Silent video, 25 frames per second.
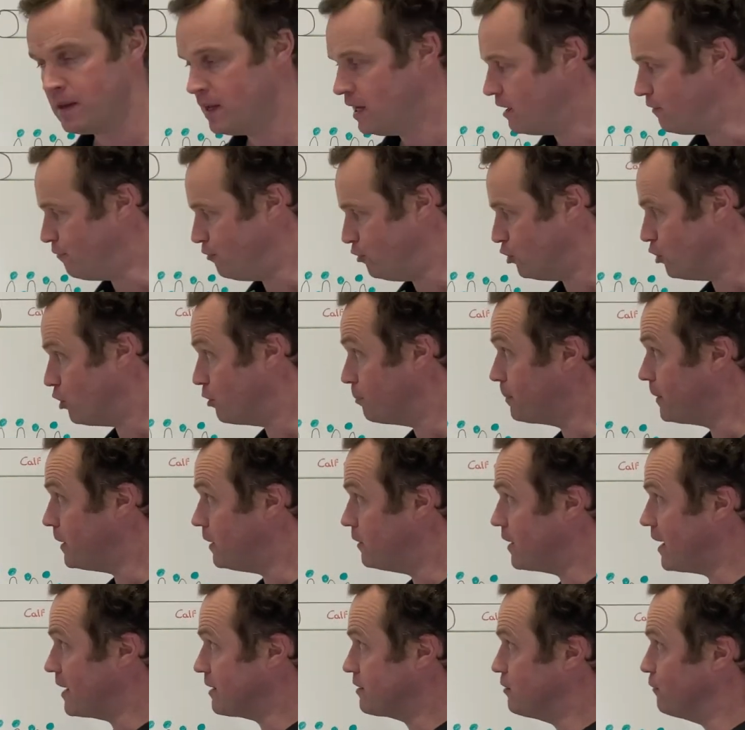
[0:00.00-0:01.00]
If you
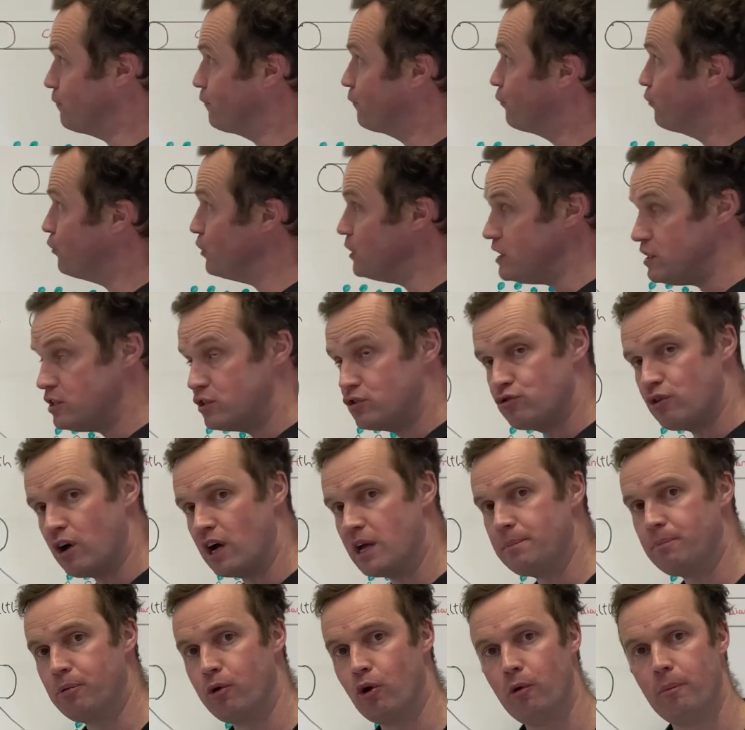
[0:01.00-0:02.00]
compare that to
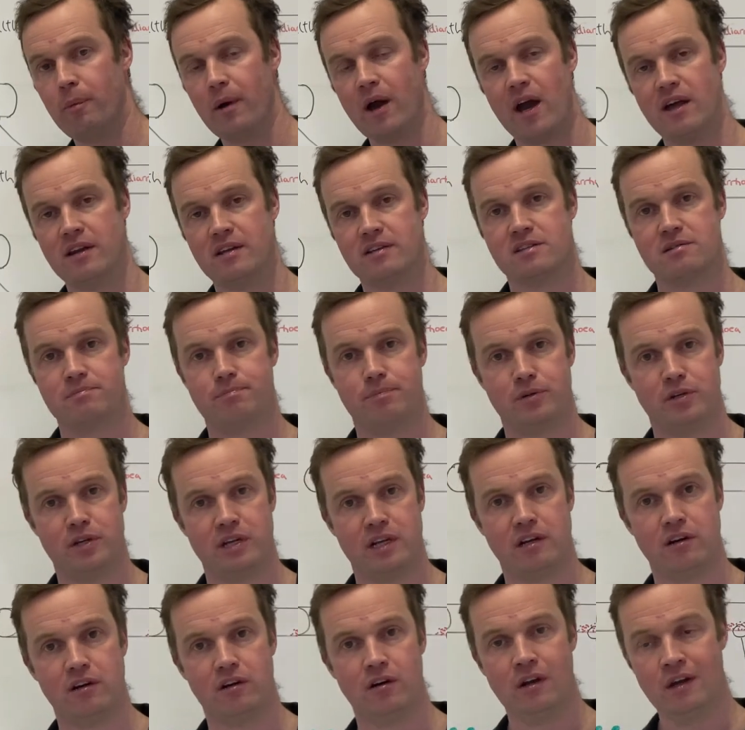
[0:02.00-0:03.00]
freeze-dried probiotics in
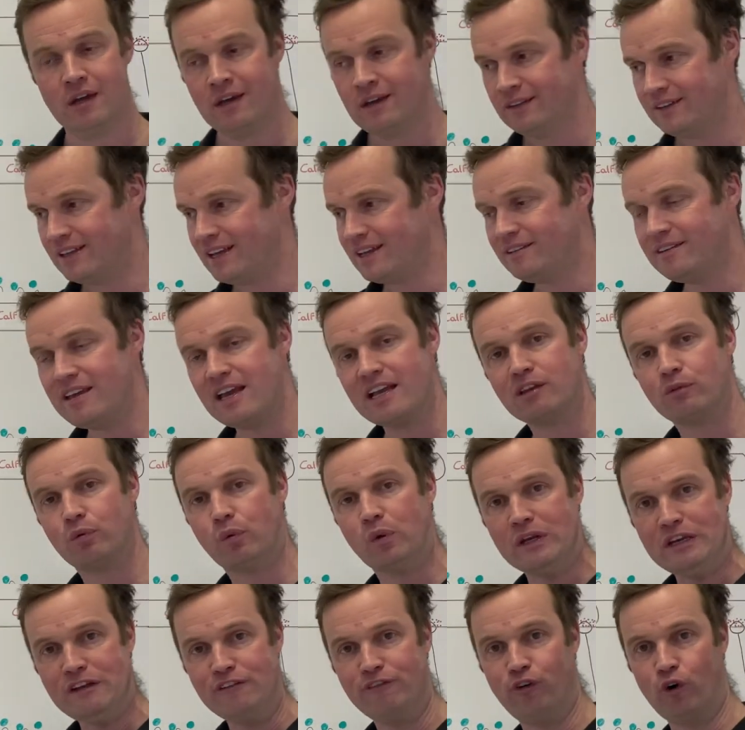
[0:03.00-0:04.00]
particular, they take
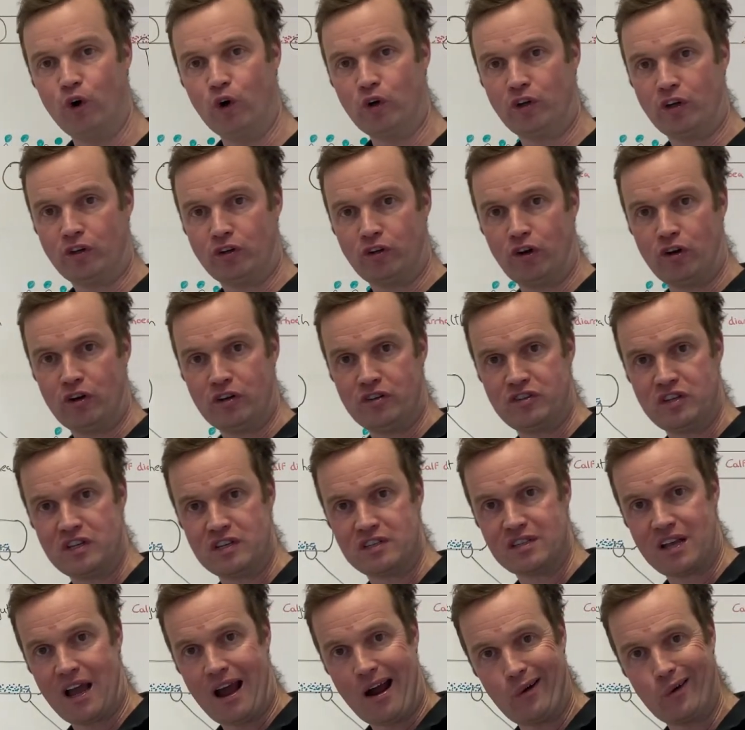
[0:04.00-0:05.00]
24 to
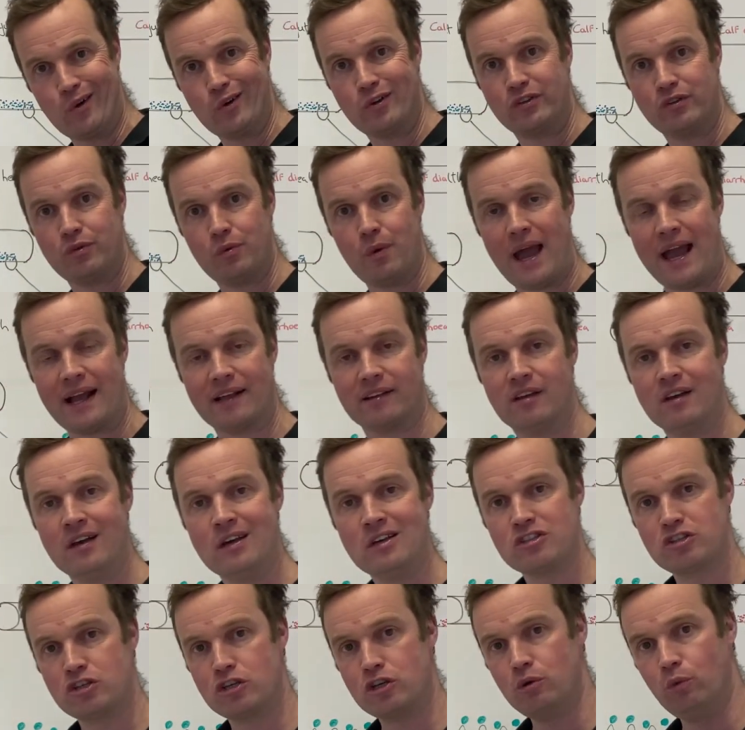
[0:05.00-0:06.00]
36 hours to act,
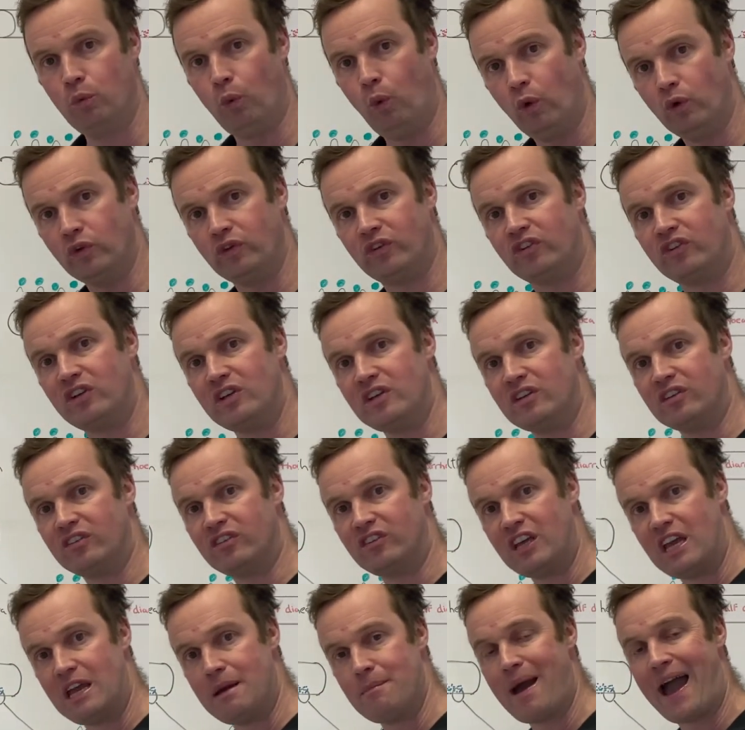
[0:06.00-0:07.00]
so you won't see the
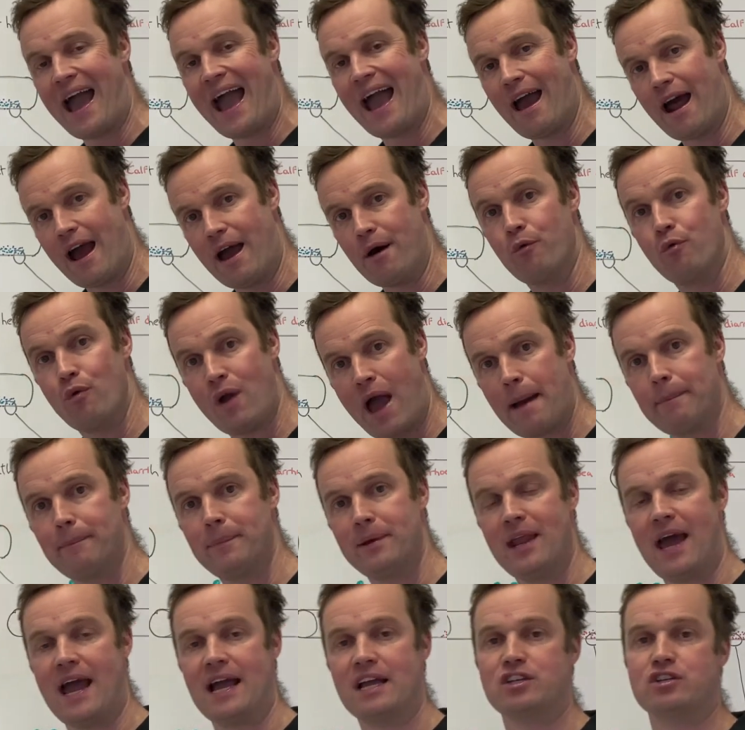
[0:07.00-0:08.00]
same uh,
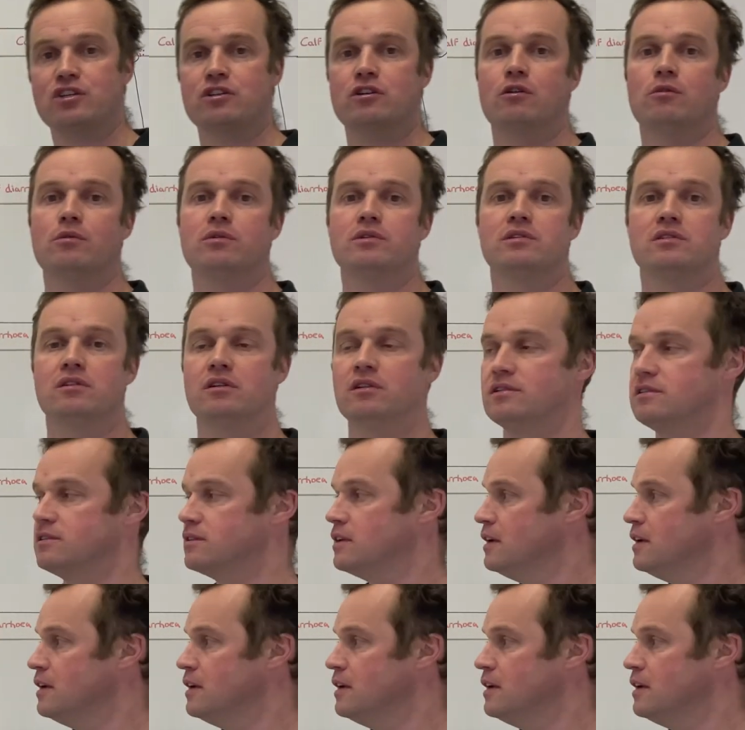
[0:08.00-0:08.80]
rapid action or results.